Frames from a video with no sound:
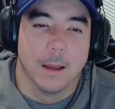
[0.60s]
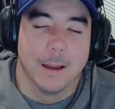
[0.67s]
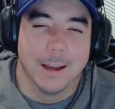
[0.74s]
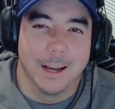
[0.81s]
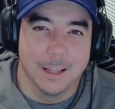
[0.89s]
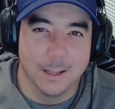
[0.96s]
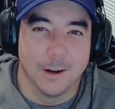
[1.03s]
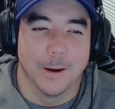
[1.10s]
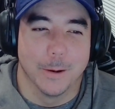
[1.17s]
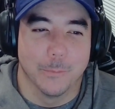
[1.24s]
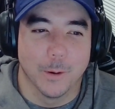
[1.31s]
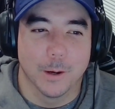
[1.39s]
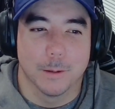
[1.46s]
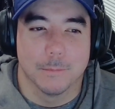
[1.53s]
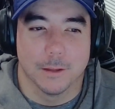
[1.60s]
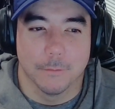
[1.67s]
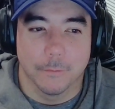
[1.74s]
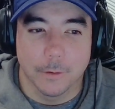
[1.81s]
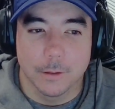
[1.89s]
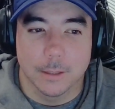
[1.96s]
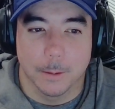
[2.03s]
Hello, and welcome to the
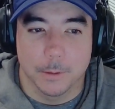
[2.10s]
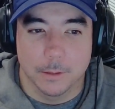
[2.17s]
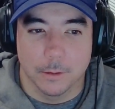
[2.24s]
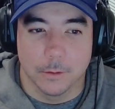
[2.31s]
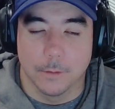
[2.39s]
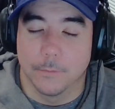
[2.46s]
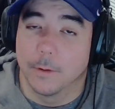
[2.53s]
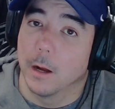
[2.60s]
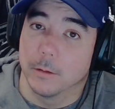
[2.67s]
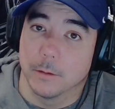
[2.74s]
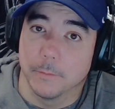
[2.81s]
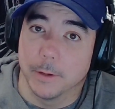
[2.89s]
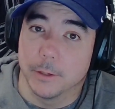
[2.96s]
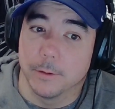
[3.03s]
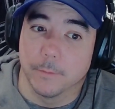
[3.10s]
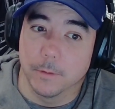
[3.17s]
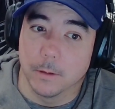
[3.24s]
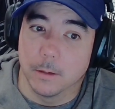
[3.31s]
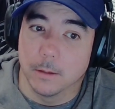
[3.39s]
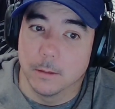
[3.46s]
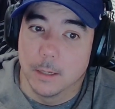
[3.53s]
first episode of Conservation for
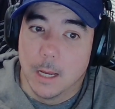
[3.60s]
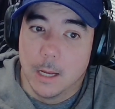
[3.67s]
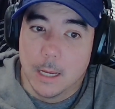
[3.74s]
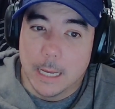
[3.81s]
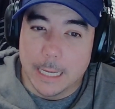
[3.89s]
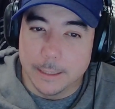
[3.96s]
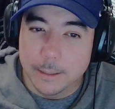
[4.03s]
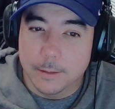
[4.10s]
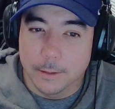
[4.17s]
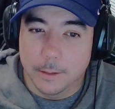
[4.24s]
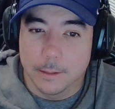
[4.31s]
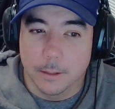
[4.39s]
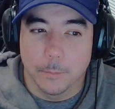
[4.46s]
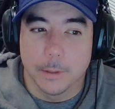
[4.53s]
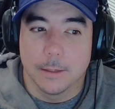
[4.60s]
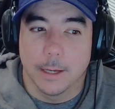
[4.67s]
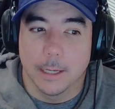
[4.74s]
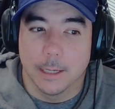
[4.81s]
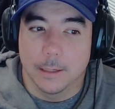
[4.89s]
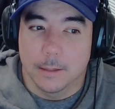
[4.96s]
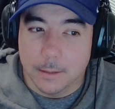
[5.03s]
All. In this series, I'll be
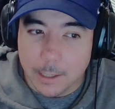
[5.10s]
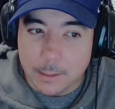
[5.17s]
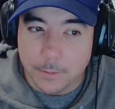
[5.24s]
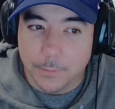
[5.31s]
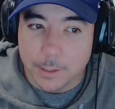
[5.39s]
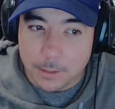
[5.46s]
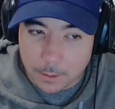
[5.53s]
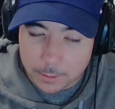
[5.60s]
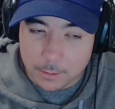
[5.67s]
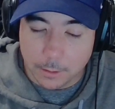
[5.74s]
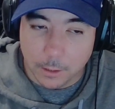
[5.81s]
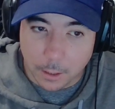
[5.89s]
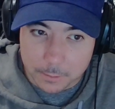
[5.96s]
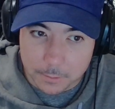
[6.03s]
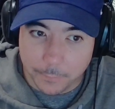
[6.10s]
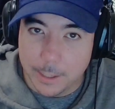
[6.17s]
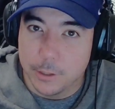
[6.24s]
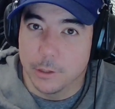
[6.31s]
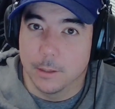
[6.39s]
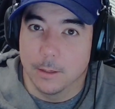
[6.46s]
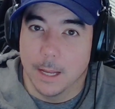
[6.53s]
taking scientific studies on
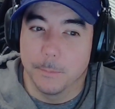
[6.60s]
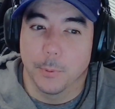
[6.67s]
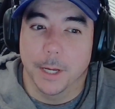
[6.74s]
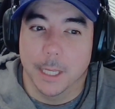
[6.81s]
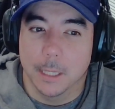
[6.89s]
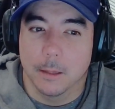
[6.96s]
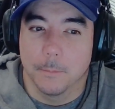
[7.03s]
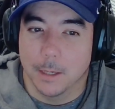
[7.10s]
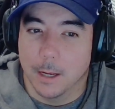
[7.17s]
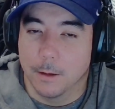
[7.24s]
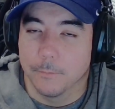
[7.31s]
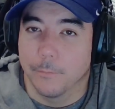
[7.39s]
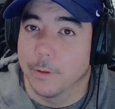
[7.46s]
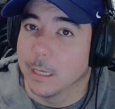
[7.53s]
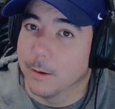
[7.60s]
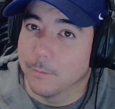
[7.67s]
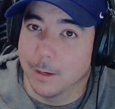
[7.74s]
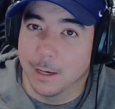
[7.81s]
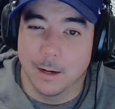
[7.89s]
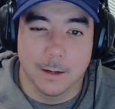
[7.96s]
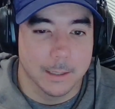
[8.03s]
conservation and breaking them down for the
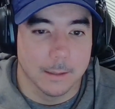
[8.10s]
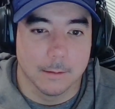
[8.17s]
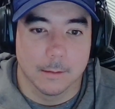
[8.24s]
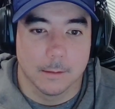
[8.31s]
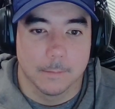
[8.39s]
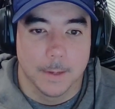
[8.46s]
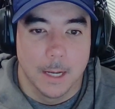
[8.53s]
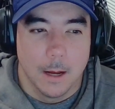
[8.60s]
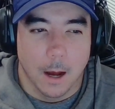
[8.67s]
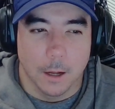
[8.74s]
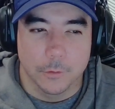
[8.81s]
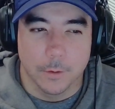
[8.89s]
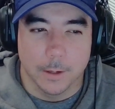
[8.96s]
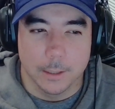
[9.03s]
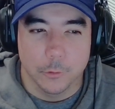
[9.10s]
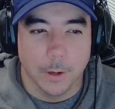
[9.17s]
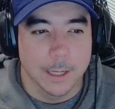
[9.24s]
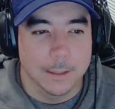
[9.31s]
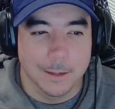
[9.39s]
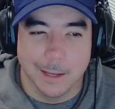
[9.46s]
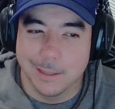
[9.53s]
everyday audience. I'll try to
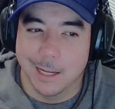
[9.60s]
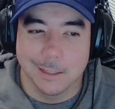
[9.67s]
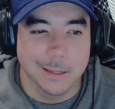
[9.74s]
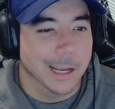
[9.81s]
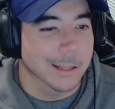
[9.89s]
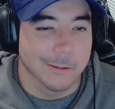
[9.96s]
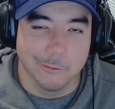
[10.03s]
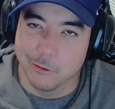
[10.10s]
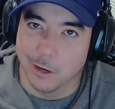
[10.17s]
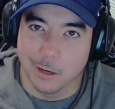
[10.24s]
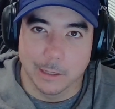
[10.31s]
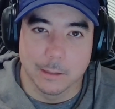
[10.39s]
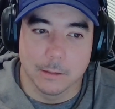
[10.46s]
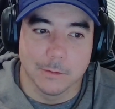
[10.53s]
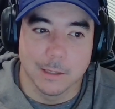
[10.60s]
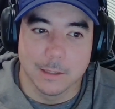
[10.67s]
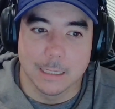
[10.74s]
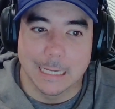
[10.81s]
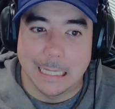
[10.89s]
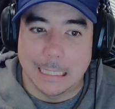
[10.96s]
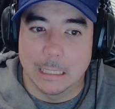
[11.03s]
translate that technical jargon so it
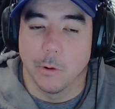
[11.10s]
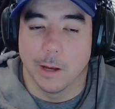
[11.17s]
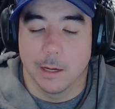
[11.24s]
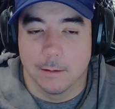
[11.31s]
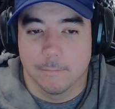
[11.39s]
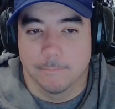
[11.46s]
doesn't get in the way.